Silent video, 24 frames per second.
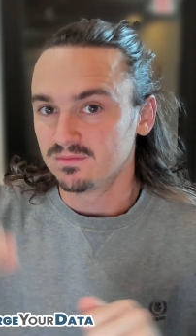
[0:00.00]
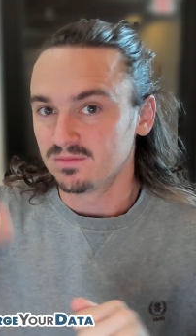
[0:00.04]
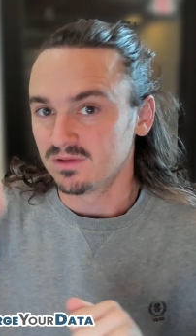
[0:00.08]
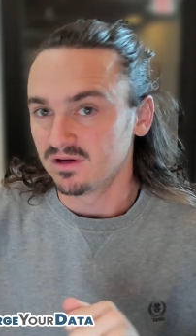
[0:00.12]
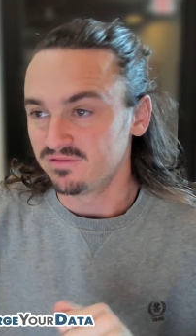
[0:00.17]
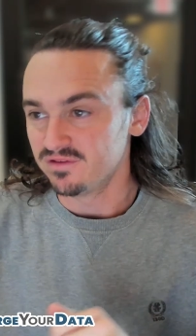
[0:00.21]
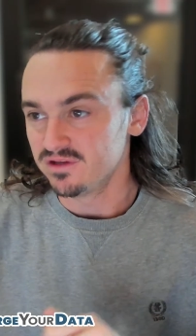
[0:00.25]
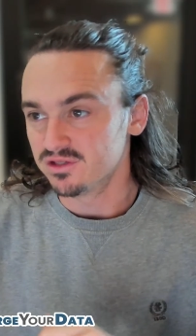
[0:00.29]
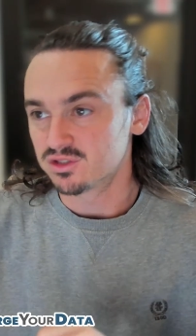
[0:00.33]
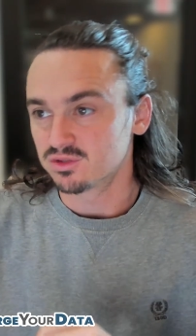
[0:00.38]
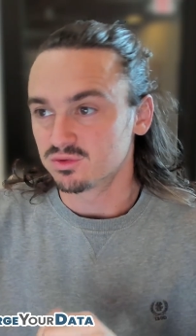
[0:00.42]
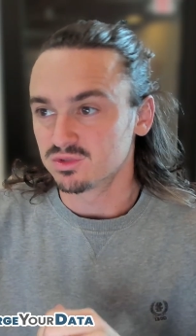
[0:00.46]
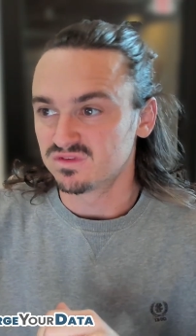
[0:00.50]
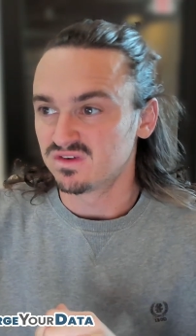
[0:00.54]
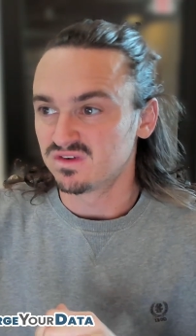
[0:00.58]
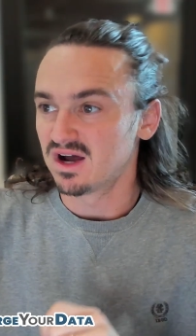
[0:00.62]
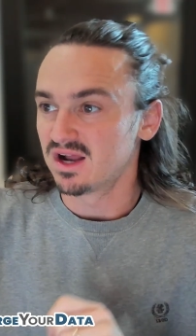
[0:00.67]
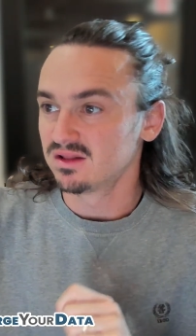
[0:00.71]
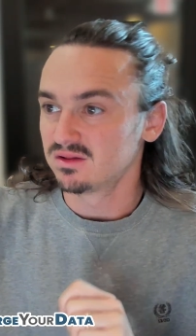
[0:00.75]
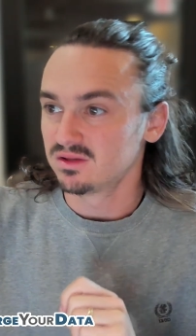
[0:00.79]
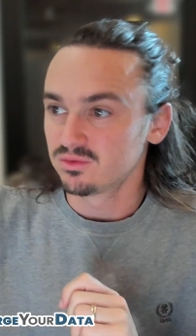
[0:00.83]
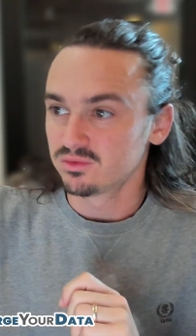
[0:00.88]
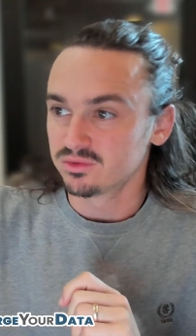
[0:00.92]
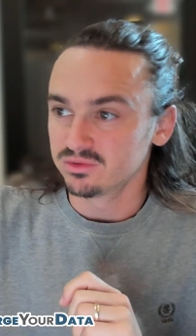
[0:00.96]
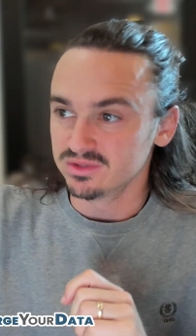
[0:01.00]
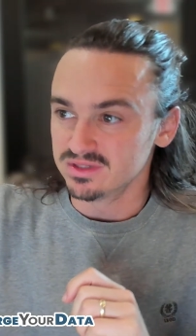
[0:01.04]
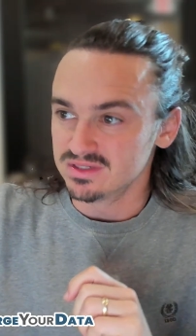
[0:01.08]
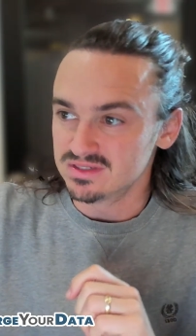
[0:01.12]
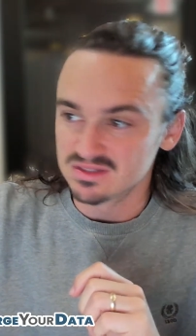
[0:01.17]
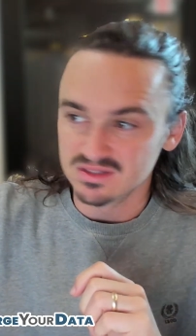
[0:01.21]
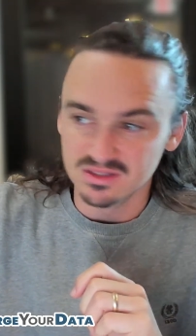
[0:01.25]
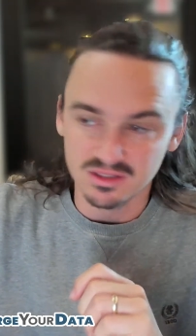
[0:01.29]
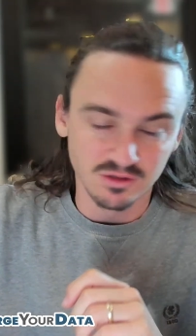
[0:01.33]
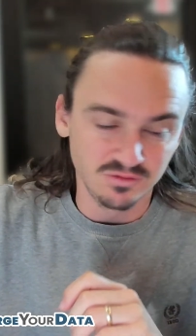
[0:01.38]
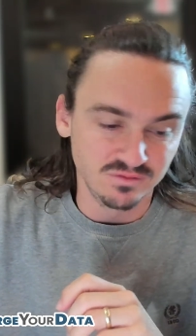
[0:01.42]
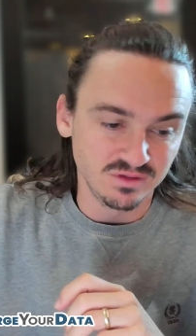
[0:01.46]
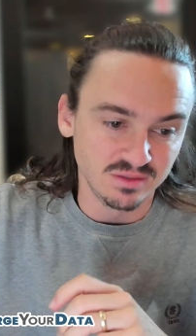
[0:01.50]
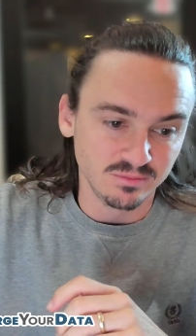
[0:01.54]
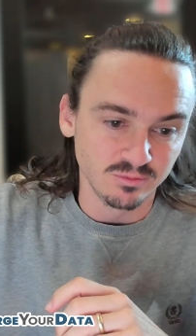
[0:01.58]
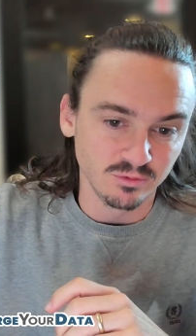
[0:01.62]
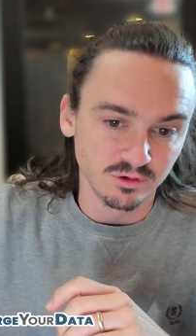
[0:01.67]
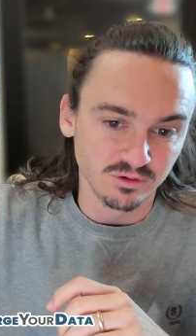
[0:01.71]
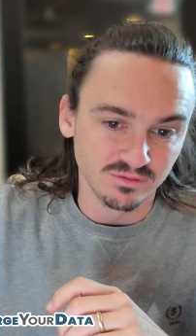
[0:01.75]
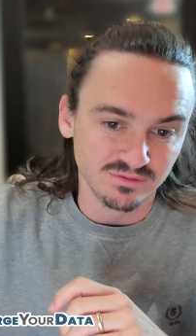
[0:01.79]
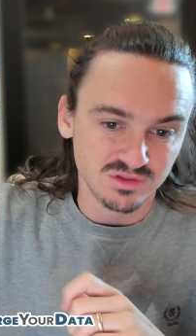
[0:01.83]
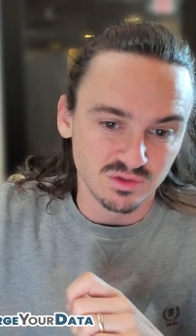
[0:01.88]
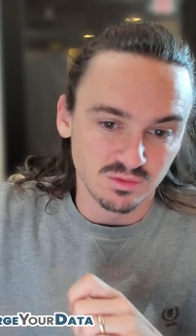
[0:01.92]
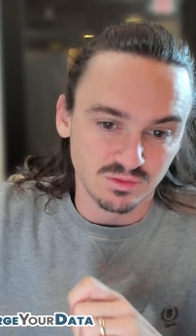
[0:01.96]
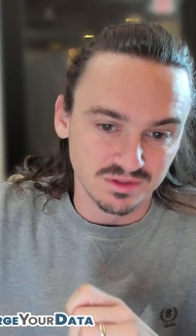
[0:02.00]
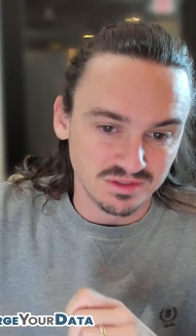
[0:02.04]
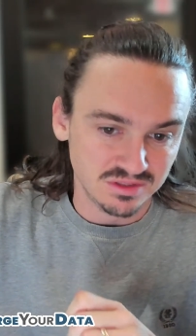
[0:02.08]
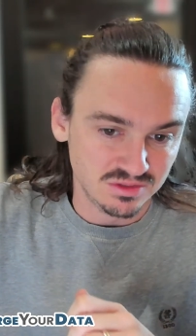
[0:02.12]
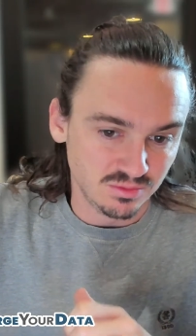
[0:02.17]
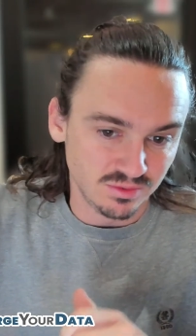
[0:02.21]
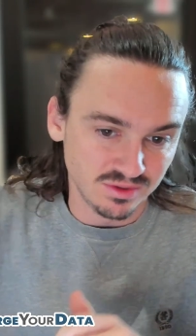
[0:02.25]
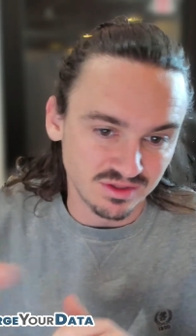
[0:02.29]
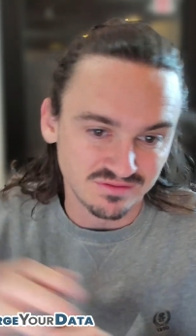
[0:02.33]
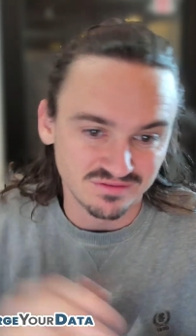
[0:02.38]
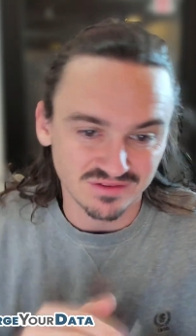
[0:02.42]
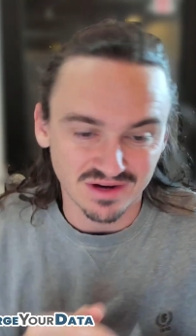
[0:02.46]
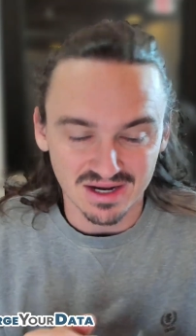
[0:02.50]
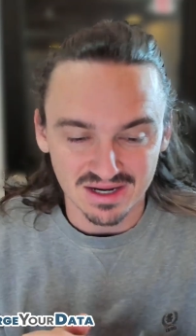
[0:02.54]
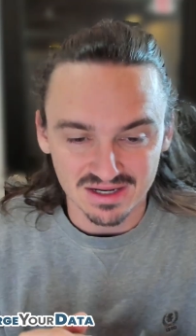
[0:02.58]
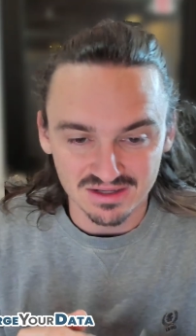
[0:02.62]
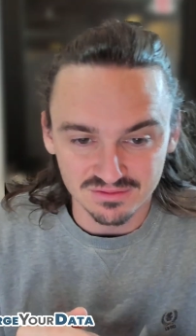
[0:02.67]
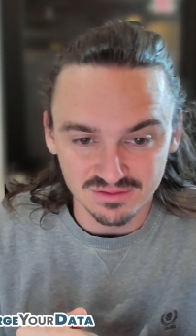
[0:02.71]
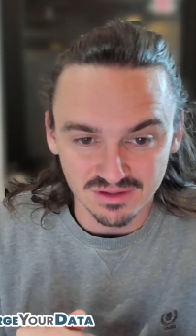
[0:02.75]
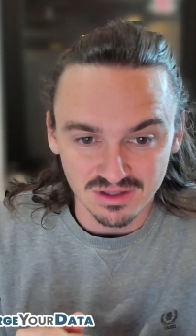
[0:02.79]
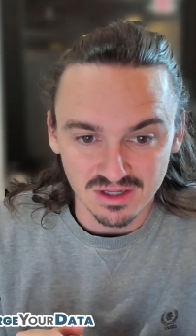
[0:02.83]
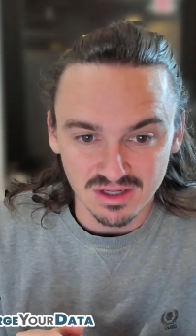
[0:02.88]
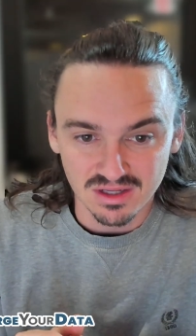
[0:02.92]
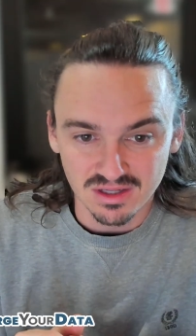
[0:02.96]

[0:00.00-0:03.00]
A feature was finally released in November of 2025